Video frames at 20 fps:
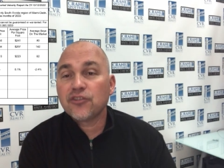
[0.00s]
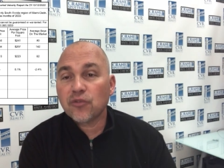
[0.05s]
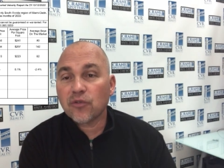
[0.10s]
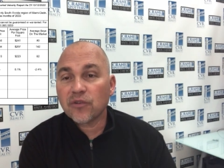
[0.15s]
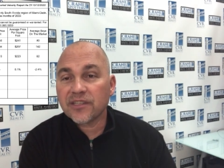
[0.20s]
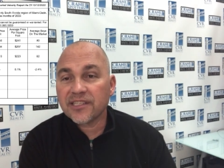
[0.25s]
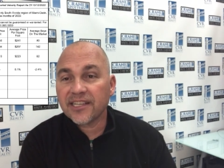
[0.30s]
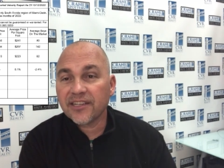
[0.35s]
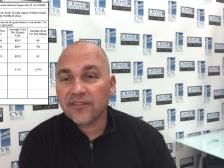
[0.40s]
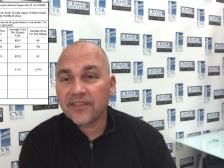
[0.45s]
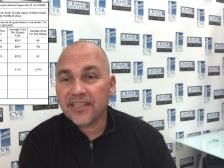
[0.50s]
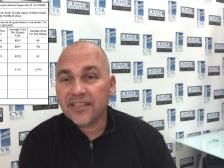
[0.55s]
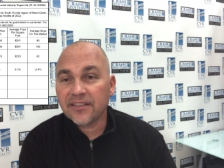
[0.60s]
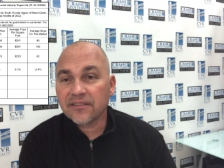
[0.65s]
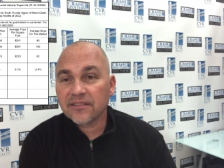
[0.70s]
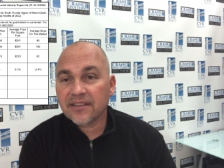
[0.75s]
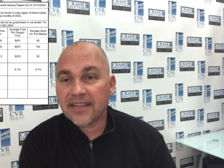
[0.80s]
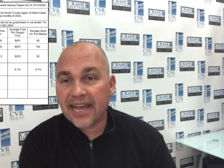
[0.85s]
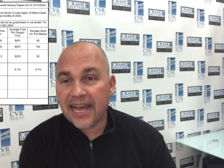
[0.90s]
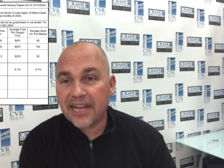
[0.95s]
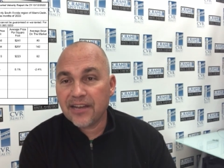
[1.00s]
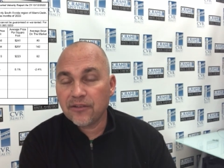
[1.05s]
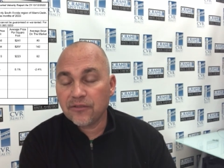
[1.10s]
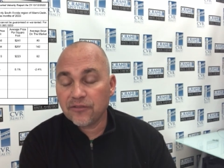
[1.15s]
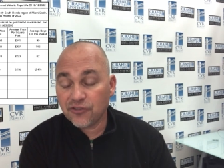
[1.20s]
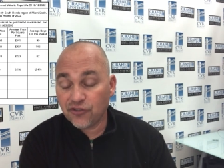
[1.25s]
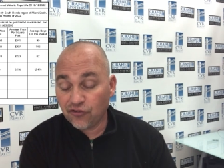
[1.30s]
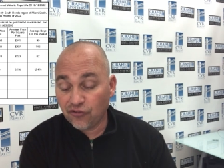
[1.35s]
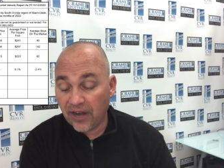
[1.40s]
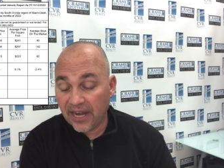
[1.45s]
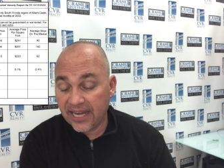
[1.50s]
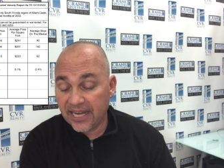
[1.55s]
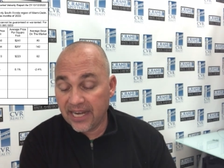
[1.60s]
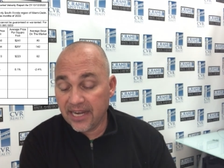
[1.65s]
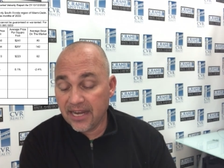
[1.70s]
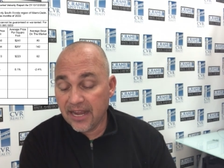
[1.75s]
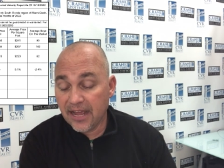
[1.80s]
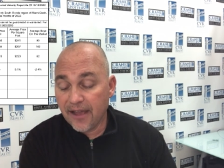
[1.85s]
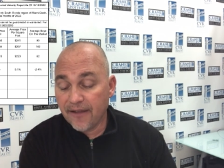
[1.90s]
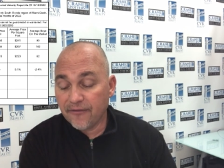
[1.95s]
short sale deals, condos
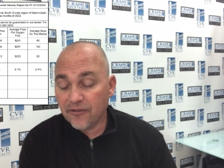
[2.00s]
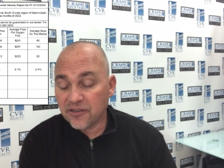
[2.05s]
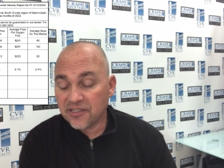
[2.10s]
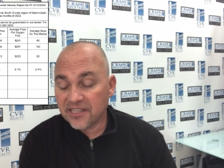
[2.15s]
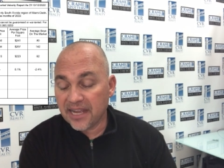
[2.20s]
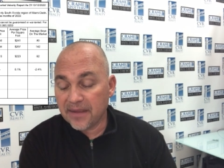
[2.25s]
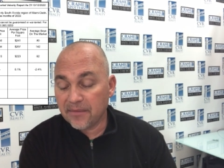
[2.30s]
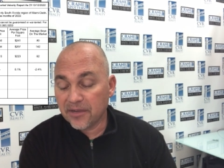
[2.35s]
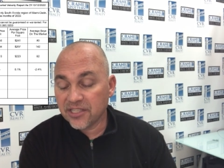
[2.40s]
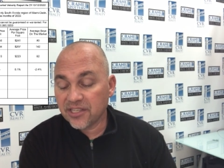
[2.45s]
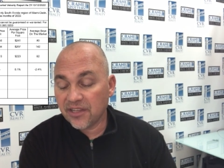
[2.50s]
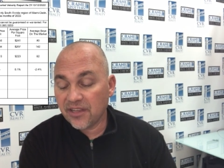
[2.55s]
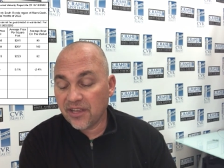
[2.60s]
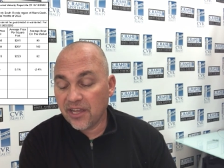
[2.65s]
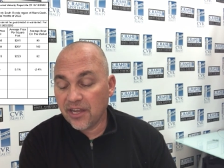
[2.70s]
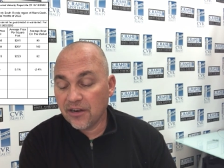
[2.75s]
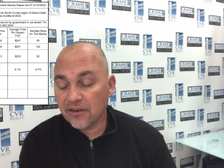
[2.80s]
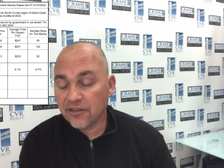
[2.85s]
traded, first 9 months of the